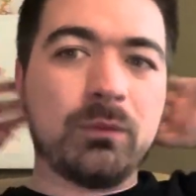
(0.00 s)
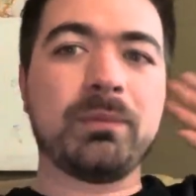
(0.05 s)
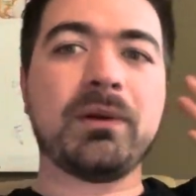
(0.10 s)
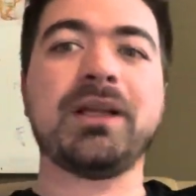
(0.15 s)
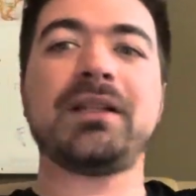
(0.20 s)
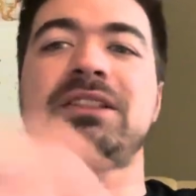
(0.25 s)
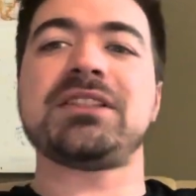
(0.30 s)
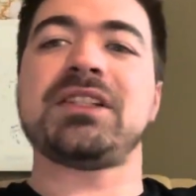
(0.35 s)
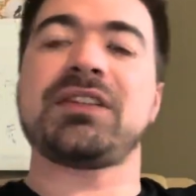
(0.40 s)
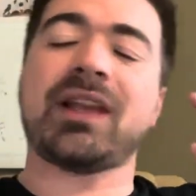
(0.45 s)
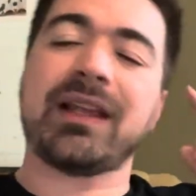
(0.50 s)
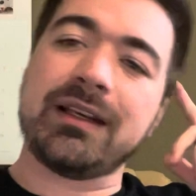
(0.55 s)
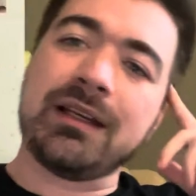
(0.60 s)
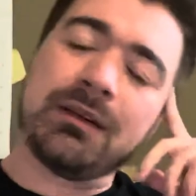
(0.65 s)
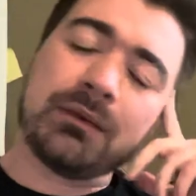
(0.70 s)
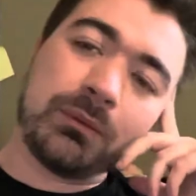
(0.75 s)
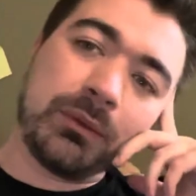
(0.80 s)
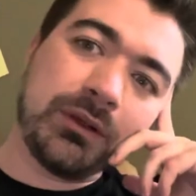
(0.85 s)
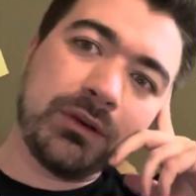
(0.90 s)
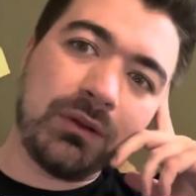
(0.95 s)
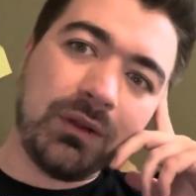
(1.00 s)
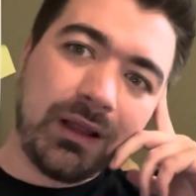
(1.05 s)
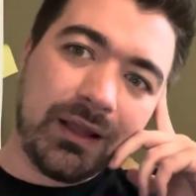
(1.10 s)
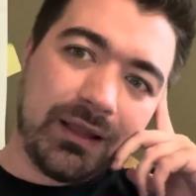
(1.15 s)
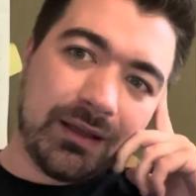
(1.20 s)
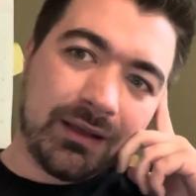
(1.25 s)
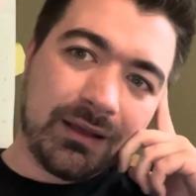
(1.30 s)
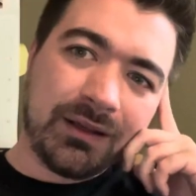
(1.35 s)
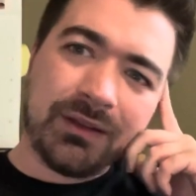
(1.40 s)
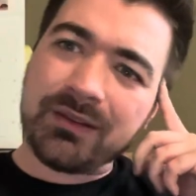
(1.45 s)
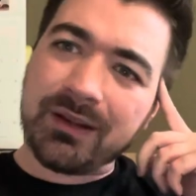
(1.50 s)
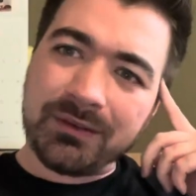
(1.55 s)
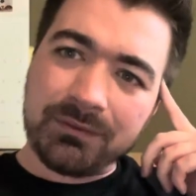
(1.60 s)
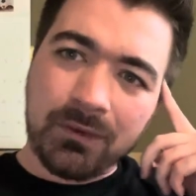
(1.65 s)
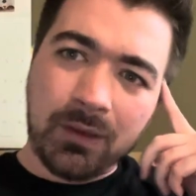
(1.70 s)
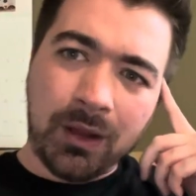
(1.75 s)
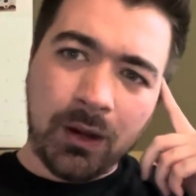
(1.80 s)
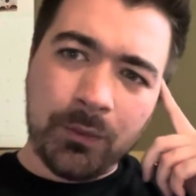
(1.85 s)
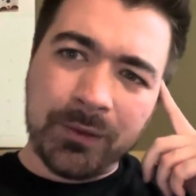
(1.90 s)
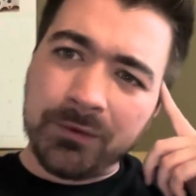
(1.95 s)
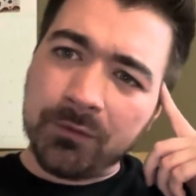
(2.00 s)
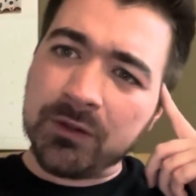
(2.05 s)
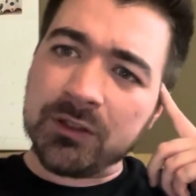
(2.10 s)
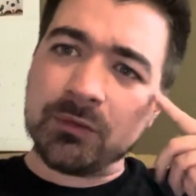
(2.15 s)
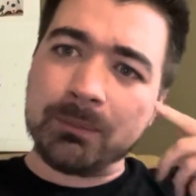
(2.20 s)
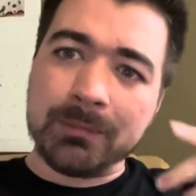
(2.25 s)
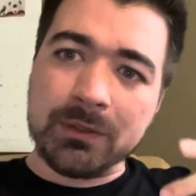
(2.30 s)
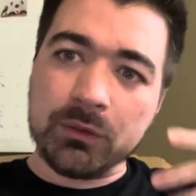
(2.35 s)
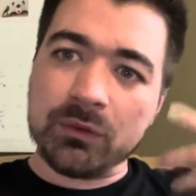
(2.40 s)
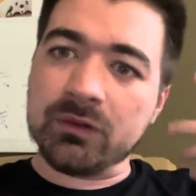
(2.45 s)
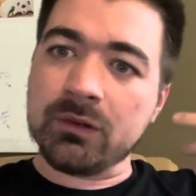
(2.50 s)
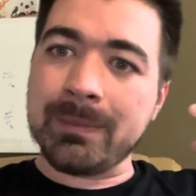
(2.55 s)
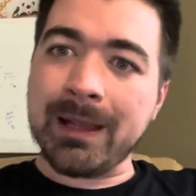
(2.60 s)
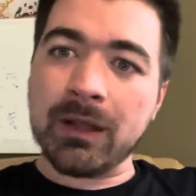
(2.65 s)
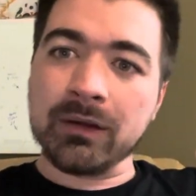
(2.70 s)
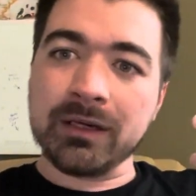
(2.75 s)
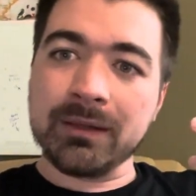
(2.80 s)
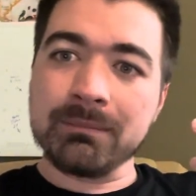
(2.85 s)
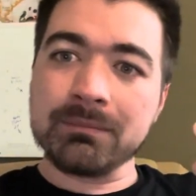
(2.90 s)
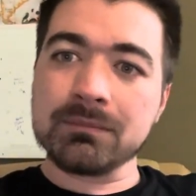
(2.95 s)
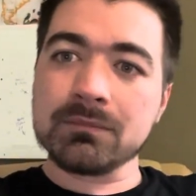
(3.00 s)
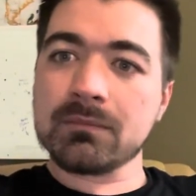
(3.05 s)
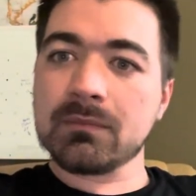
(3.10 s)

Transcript: but just I didn't realize because I've I always mused about it